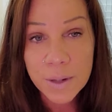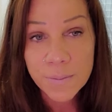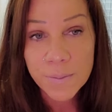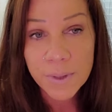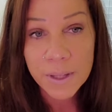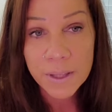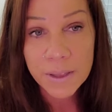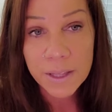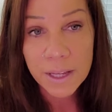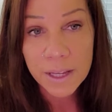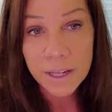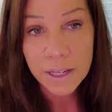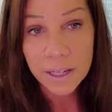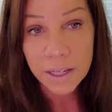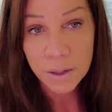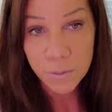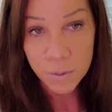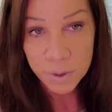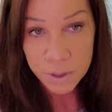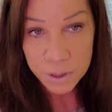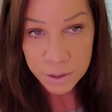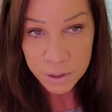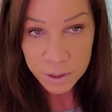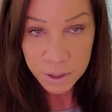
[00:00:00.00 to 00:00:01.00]
something that he
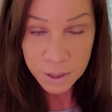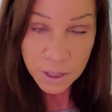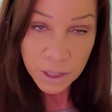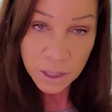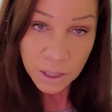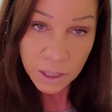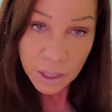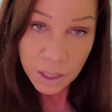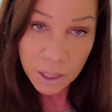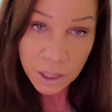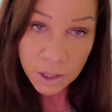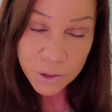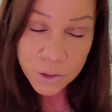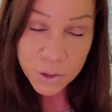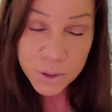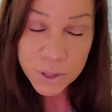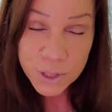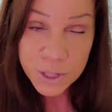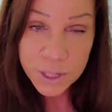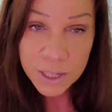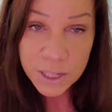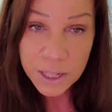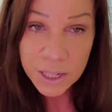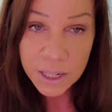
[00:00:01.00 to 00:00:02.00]
was
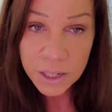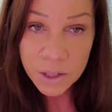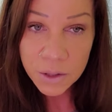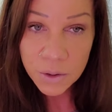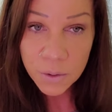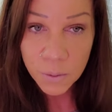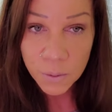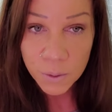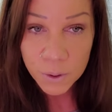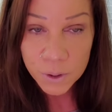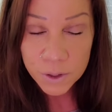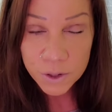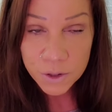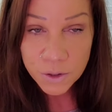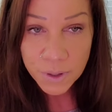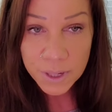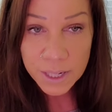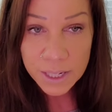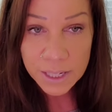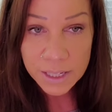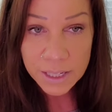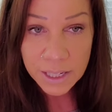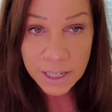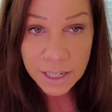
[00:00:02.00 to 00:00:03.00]
interested in or
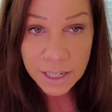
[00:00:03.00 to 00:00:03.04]
intrigued